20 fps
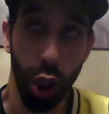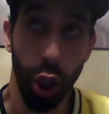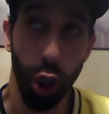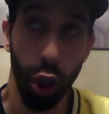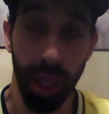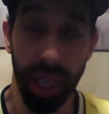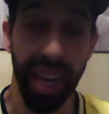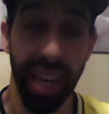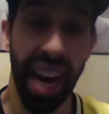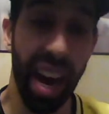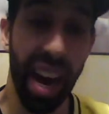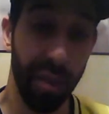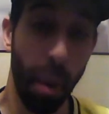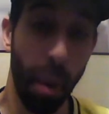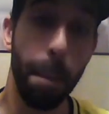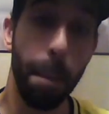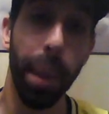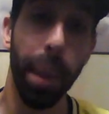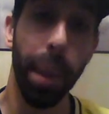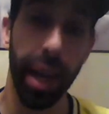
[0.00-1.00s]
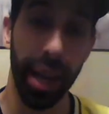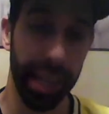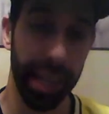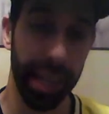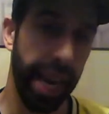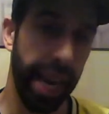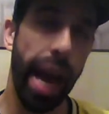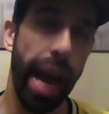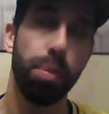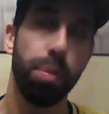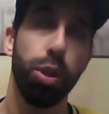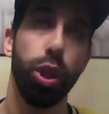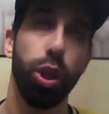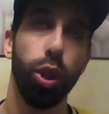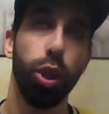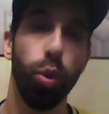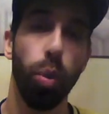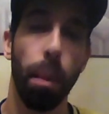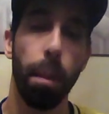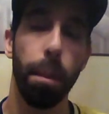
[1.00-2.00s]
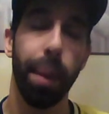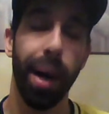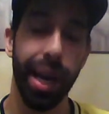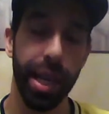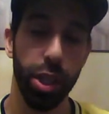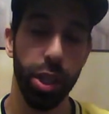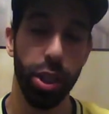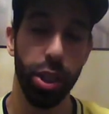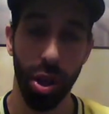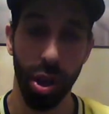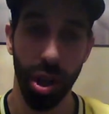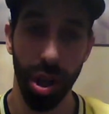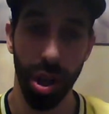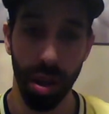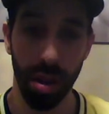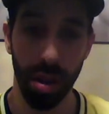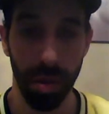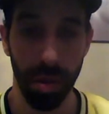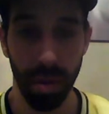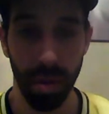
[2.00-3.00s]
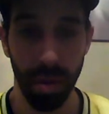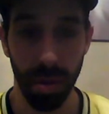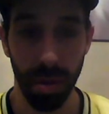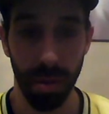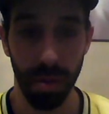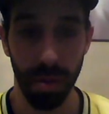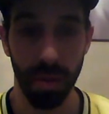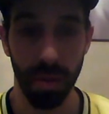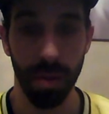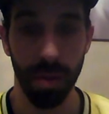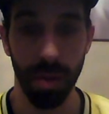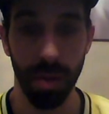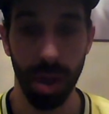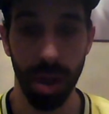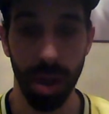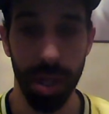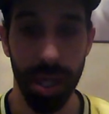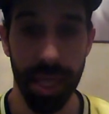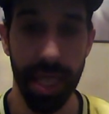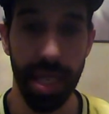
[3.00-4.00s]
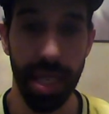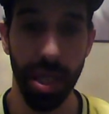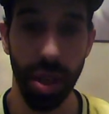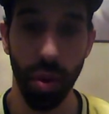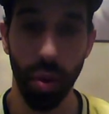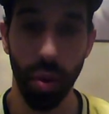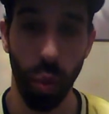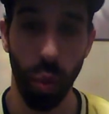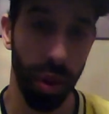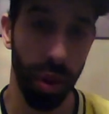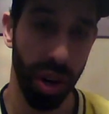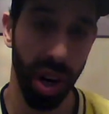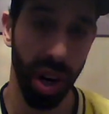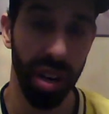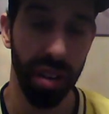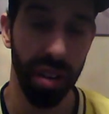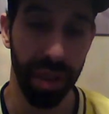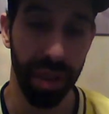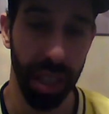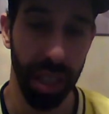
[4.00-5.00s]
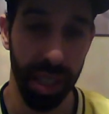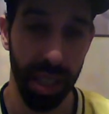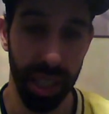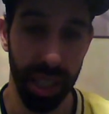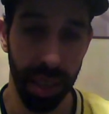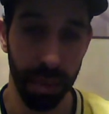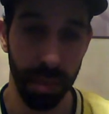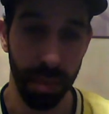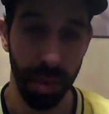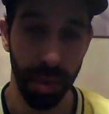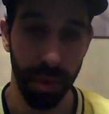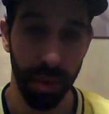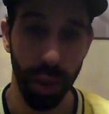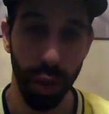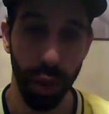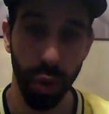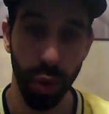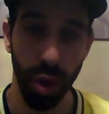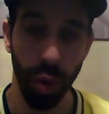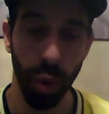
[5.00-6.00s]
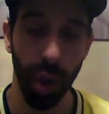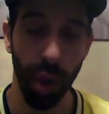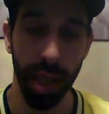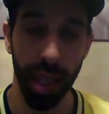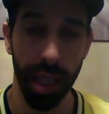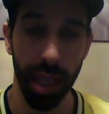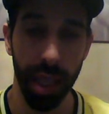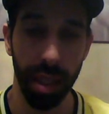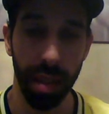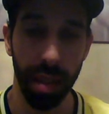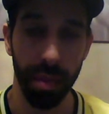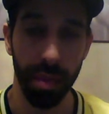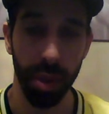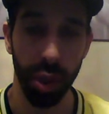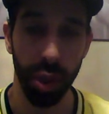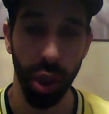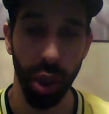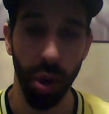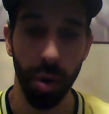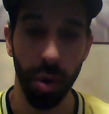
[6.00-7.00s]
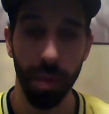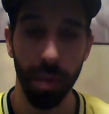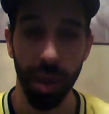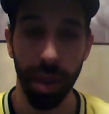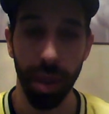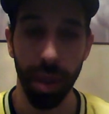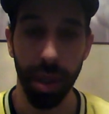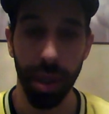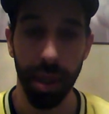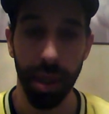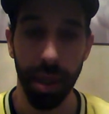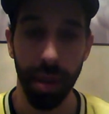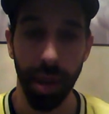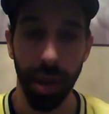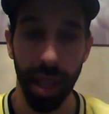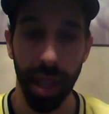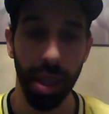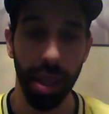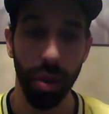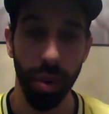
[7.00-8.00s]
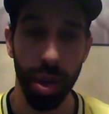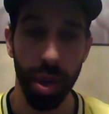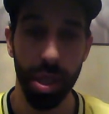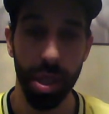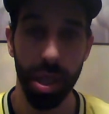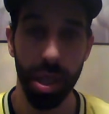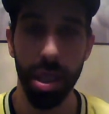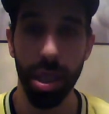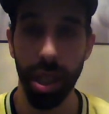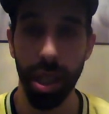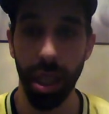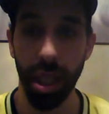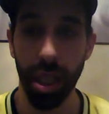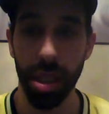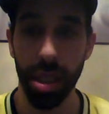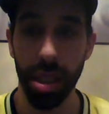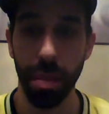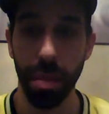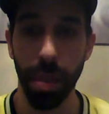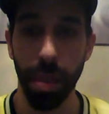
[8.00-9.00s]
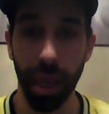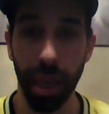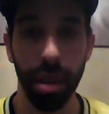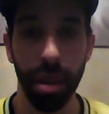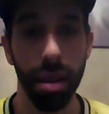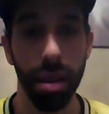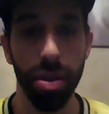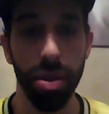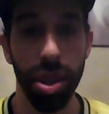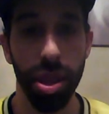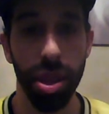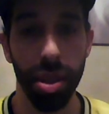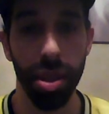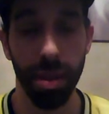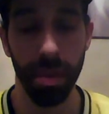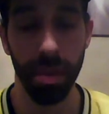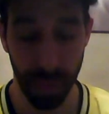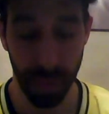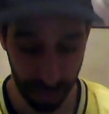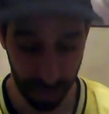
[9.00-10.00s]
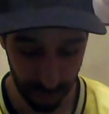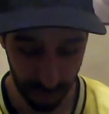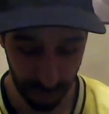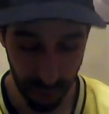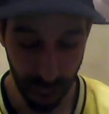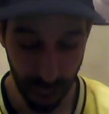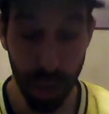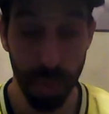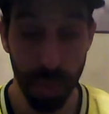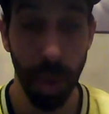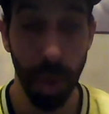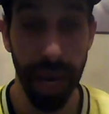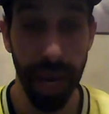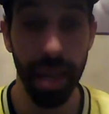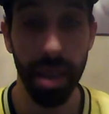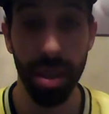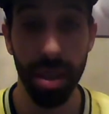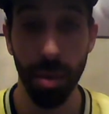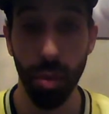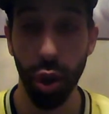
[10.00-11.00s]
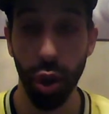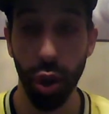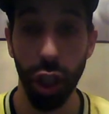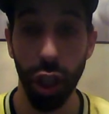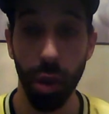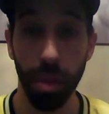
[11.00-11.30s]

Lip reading: you need to have an absolute monster season with an undefeated team if you do it in one league. So I think Chris is the pick this season, despite some really